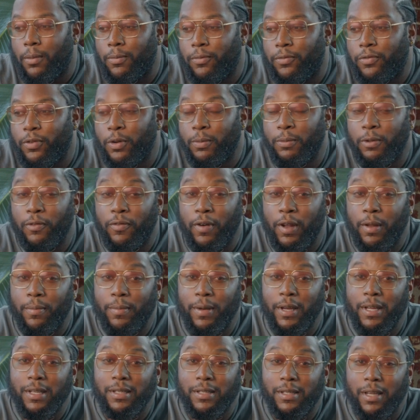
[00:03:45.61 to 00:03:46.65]
film
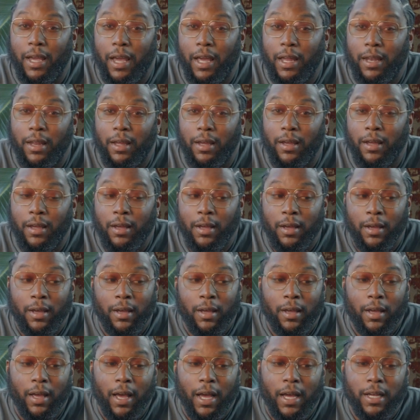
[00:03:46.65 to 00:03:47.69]
development and scanning
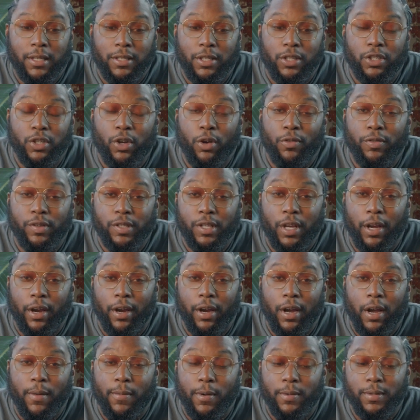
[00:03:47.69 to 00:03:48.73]
as a service here at
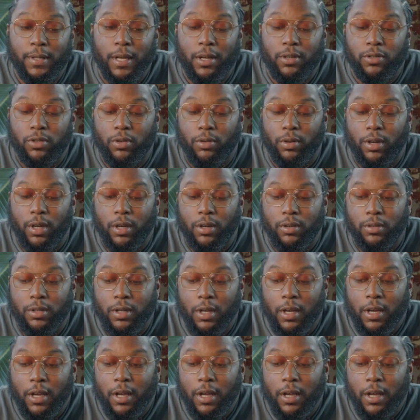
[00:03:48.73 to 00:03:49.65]
Come Uptown Studios?